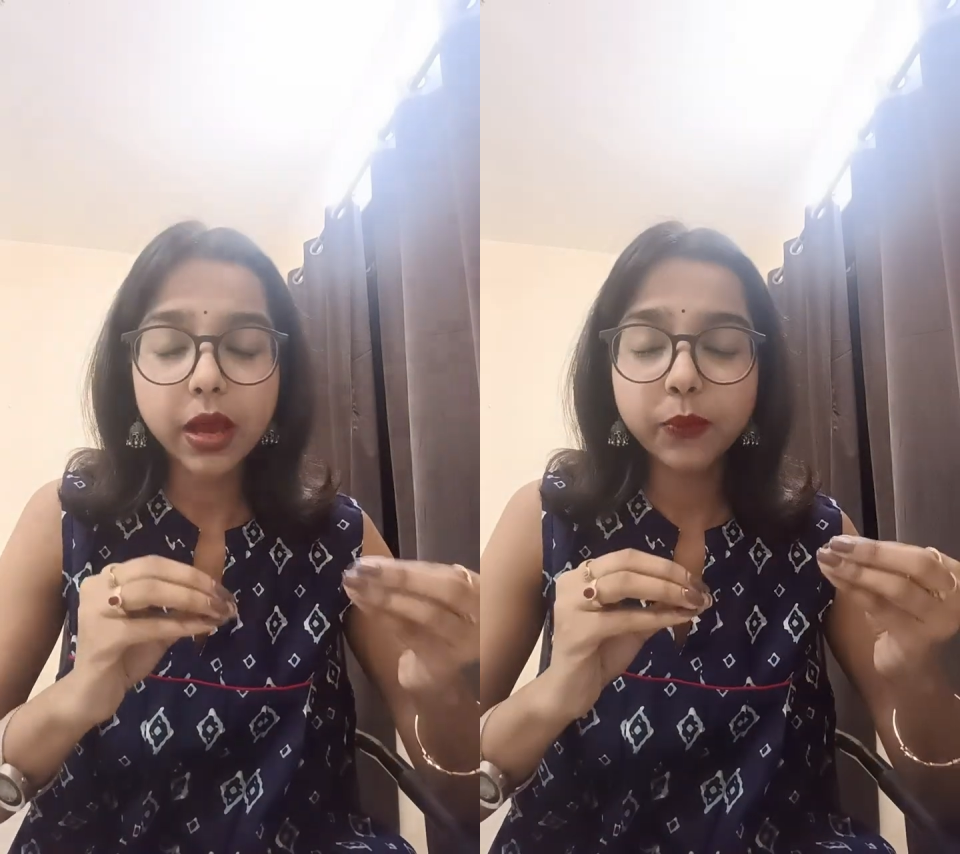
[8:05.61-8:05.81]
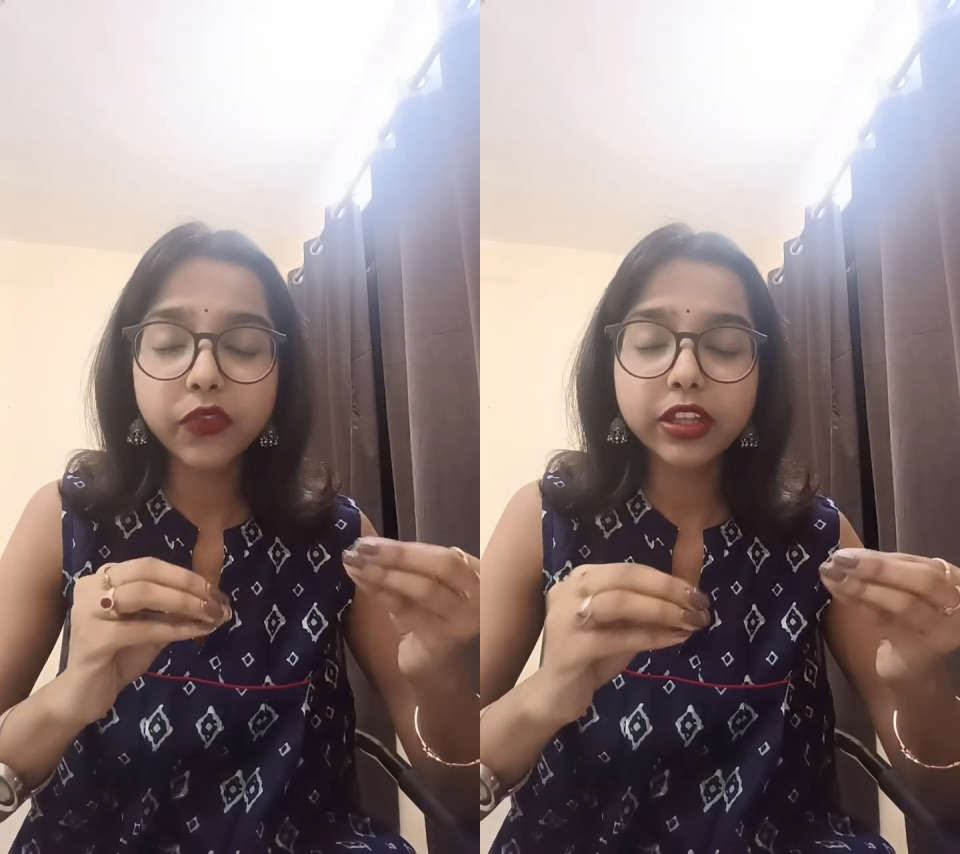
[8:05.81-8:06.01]

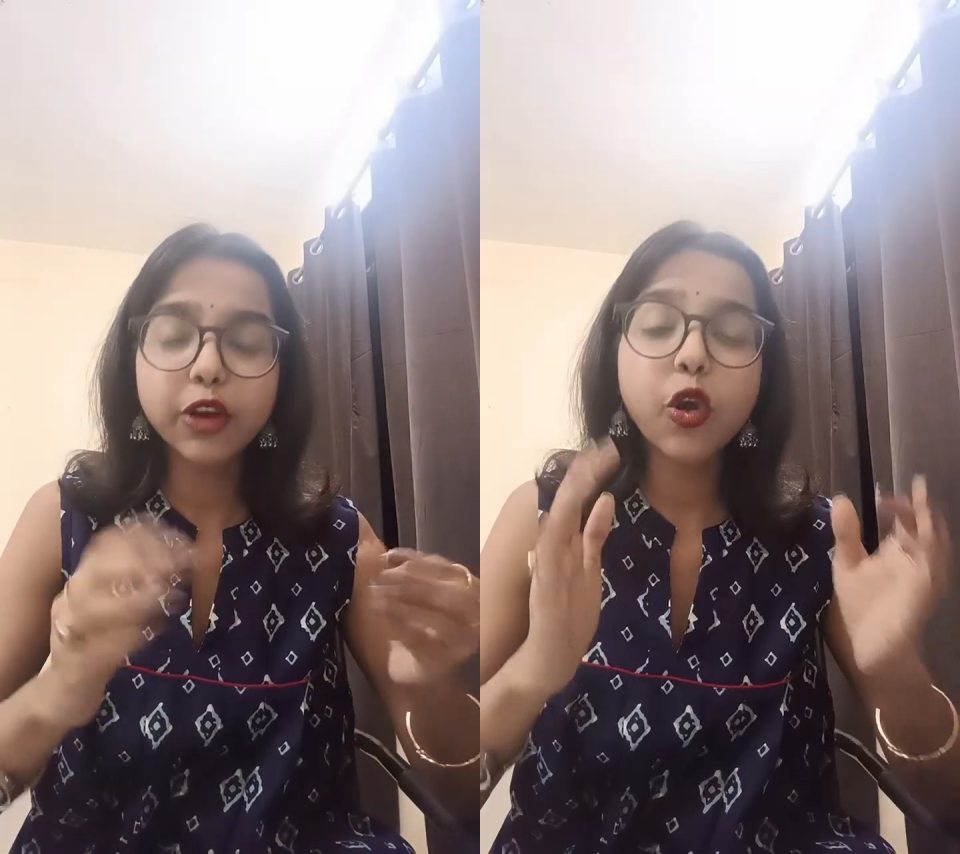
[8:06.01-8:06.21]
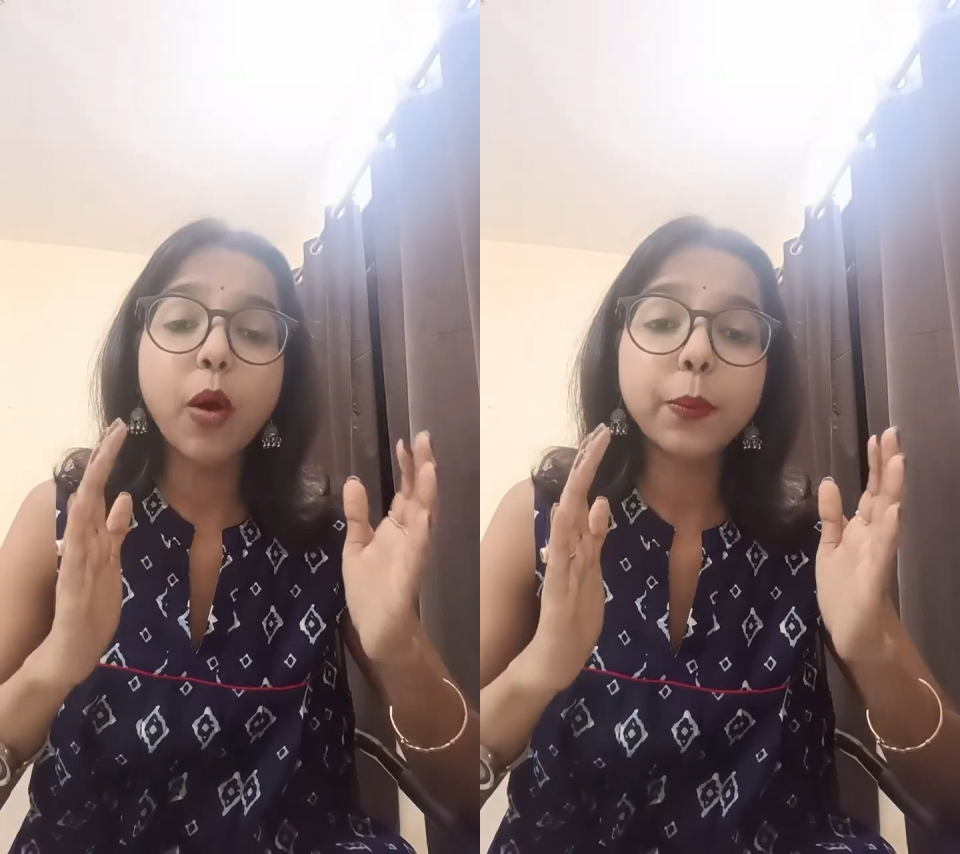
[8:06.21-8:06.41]
up with
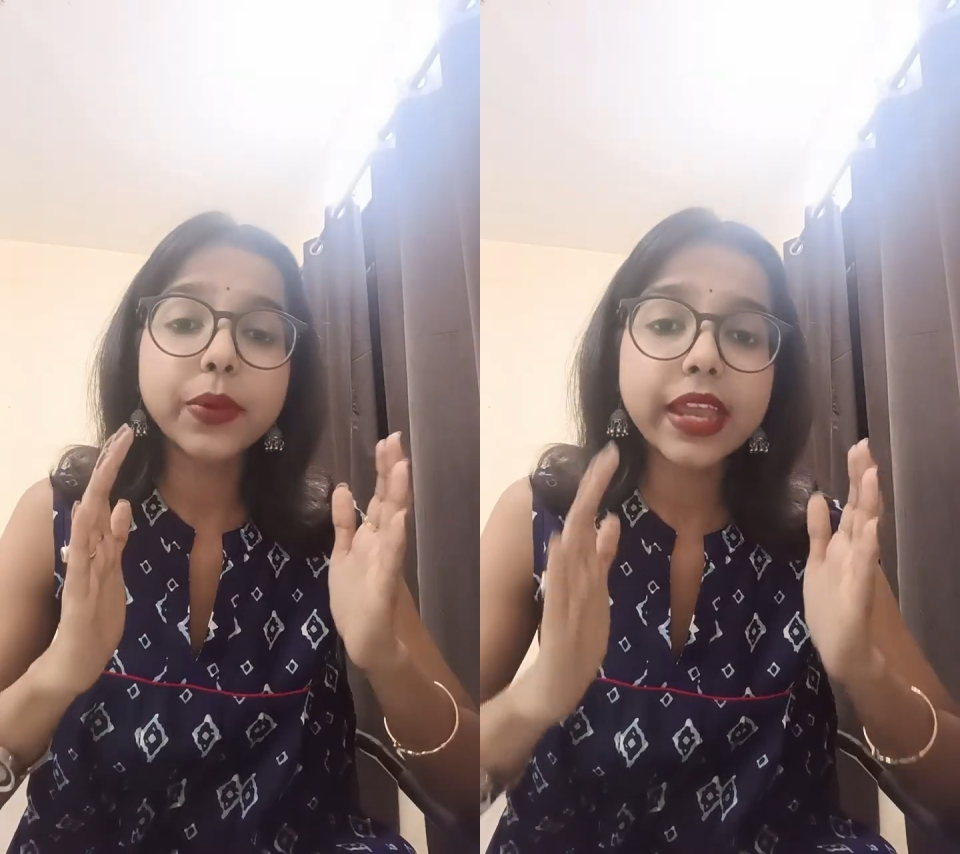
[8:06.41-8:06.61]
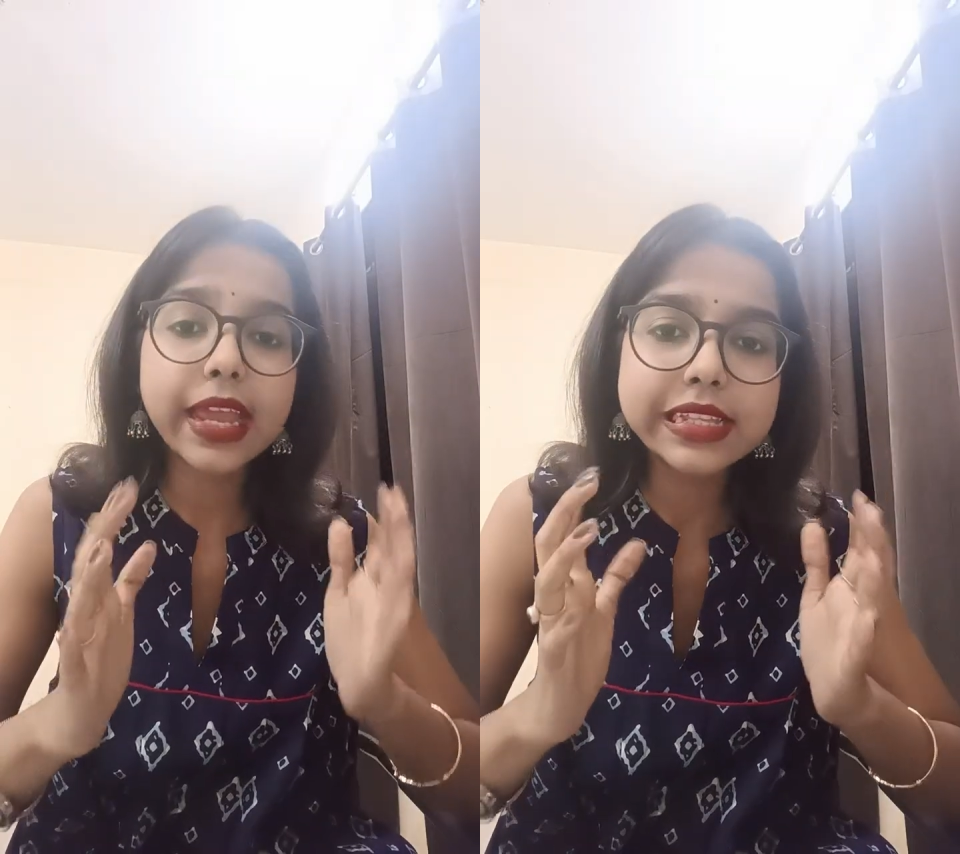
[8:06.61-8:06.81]
a
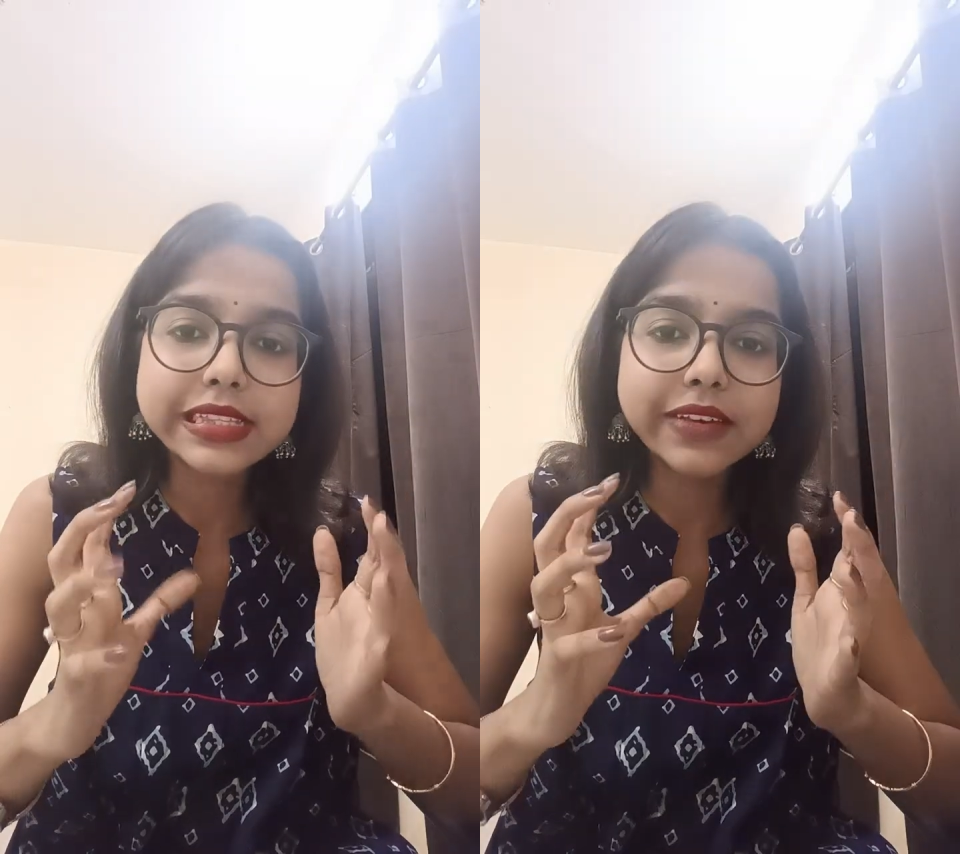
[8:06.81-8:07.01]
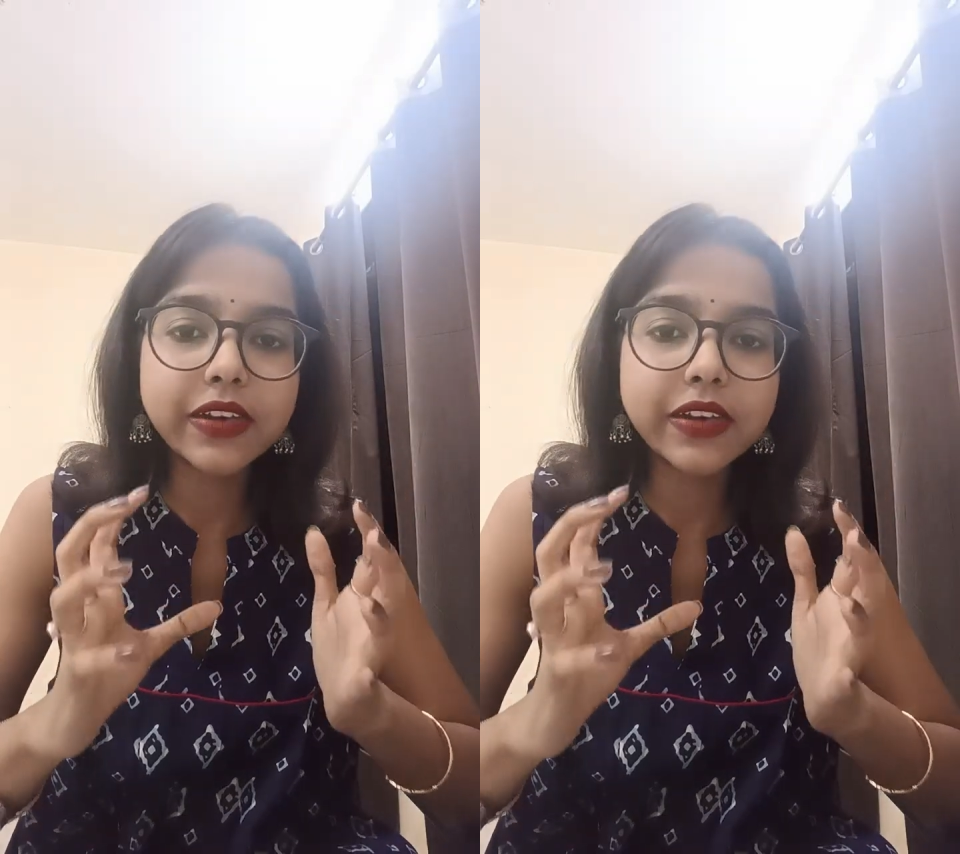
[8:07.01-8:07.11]
comprehensive